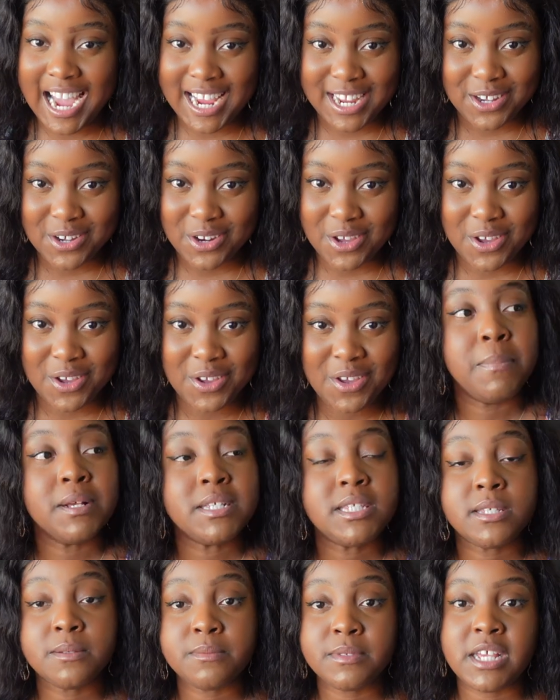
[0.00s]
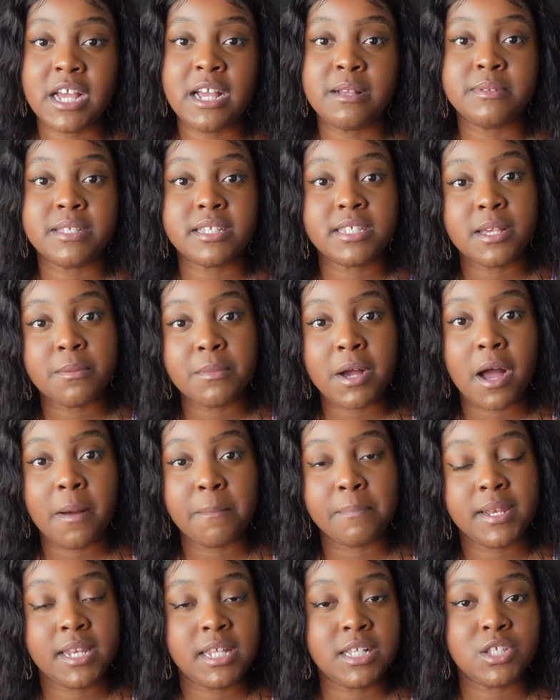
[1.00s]
I know, but sometimes some
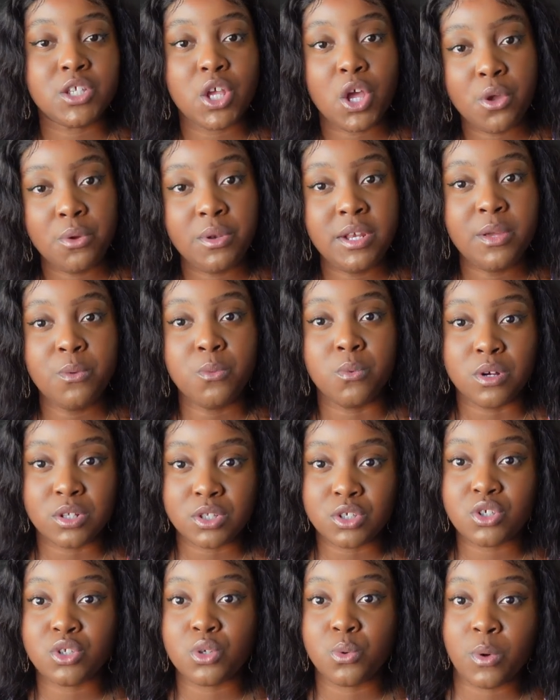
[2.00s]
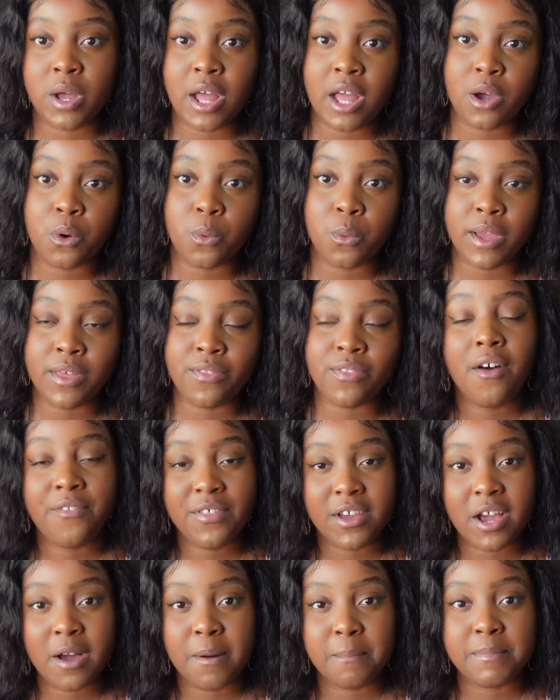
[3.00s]
companies only want to work with
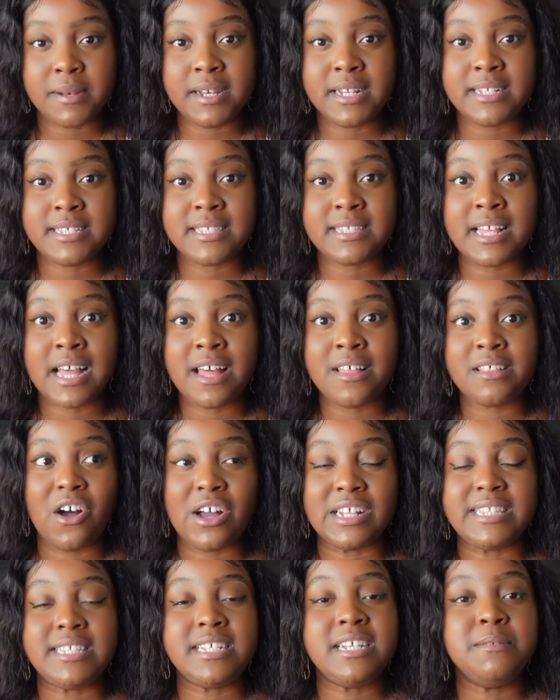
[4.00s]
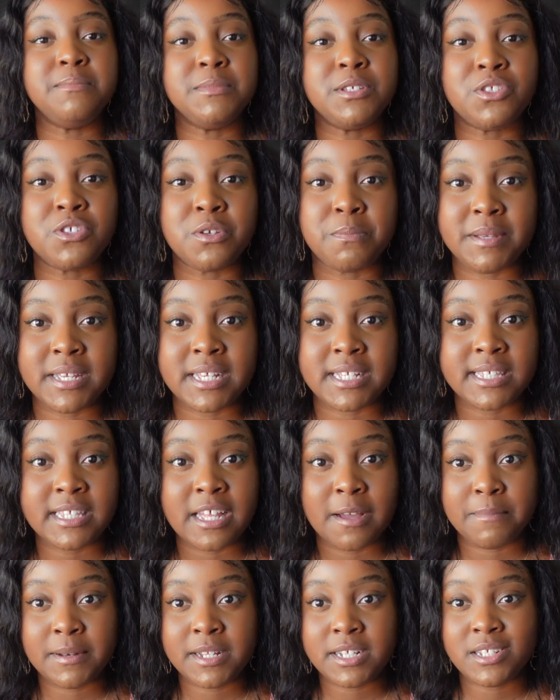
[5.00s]
other companies that are deemed to be
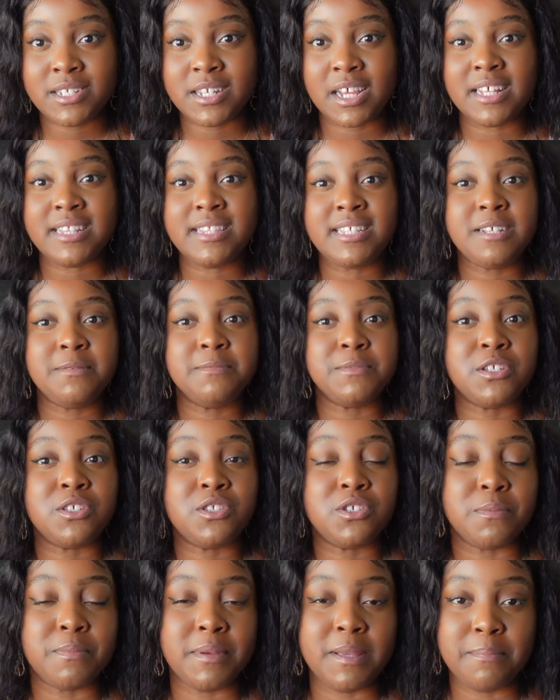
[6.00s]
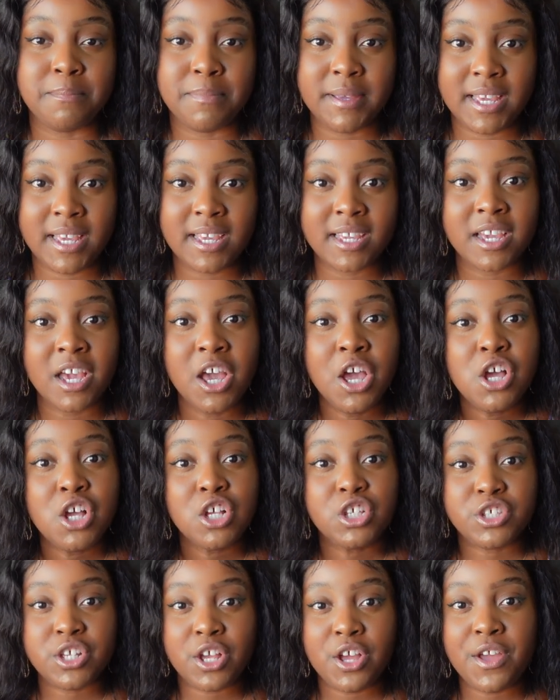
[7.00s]
established, that are deemed to be big.
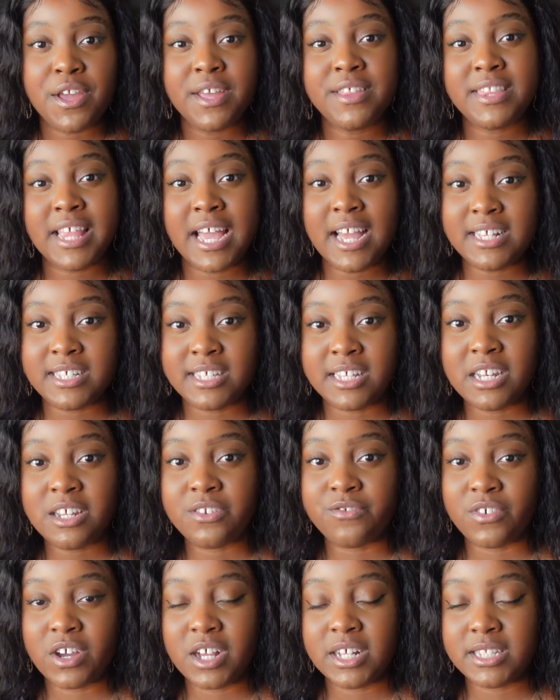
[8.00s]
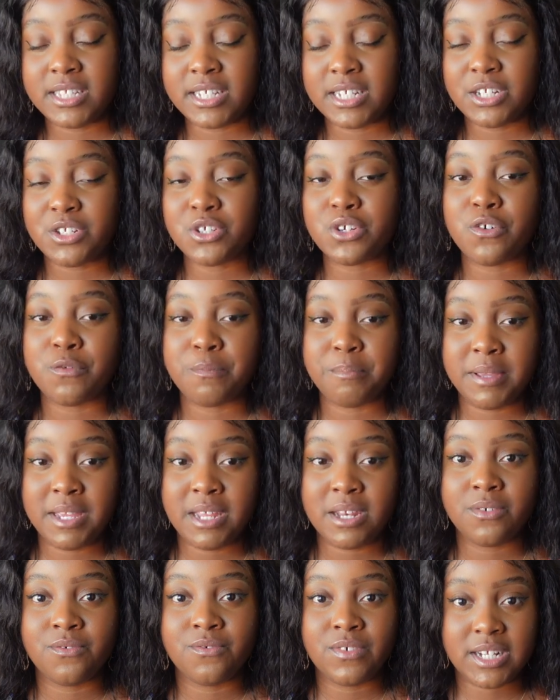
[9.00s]
So that is an advantage of
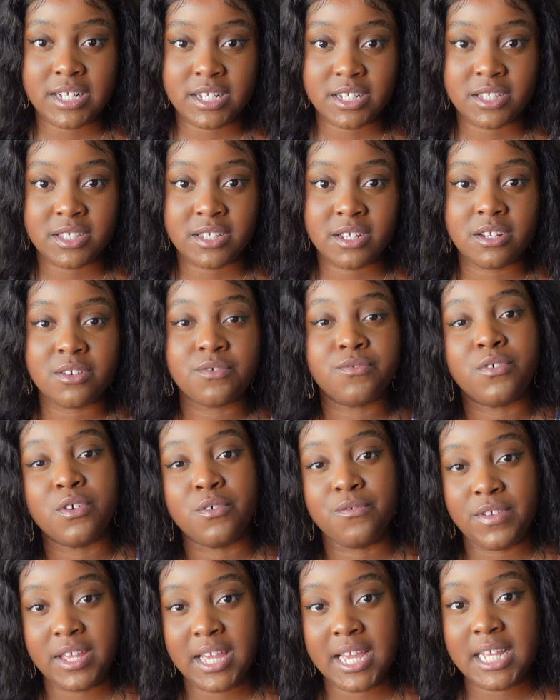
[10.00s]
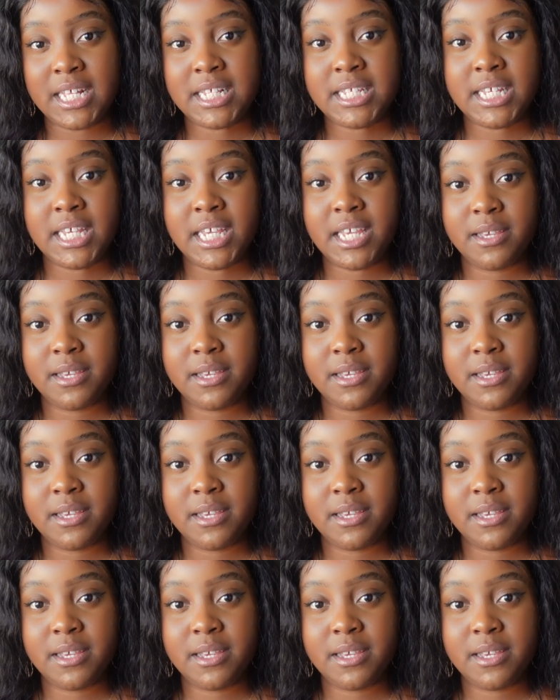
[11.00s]
being registered for VAT.